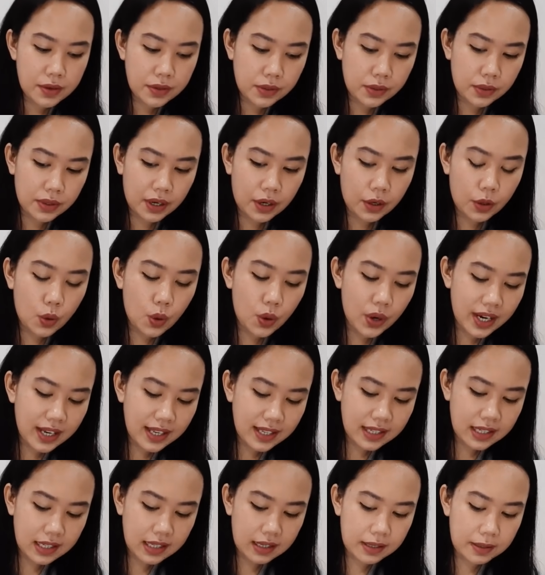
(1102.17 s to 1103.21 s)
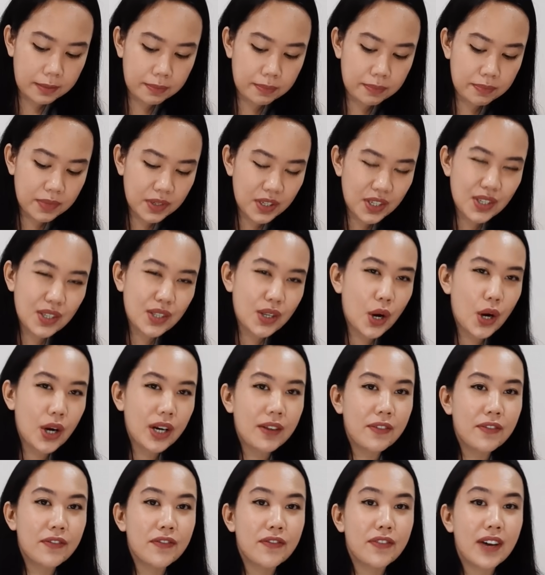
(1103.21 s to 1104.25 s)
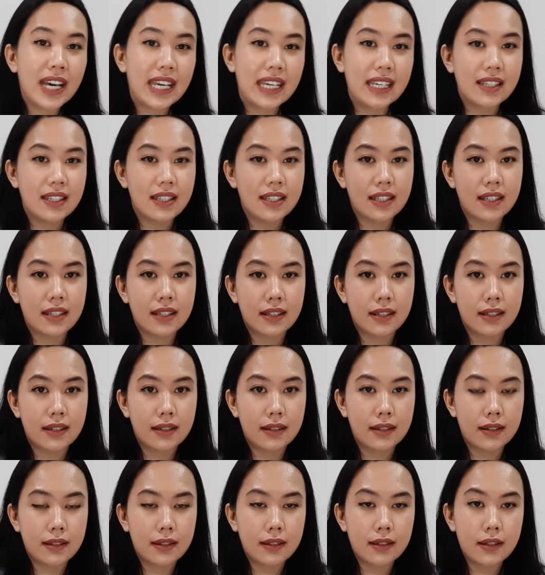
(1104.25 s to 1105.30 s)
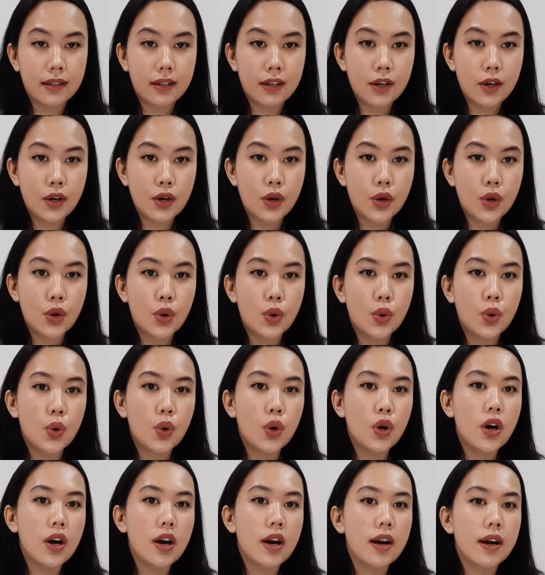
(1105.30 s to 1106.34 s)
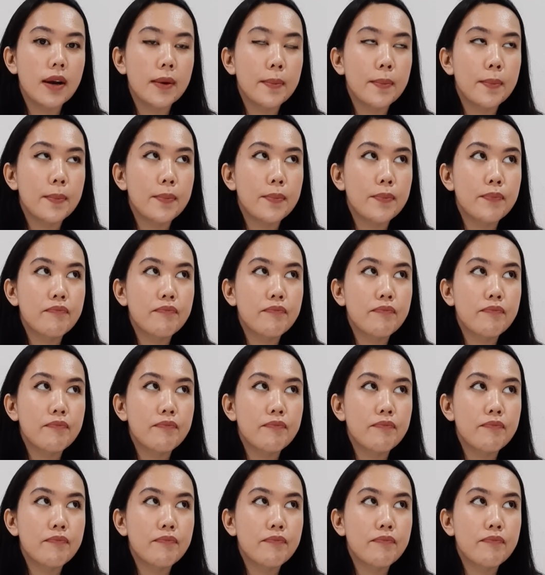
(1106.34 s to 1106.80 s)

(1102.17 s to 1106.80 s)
So they're going to start a fight or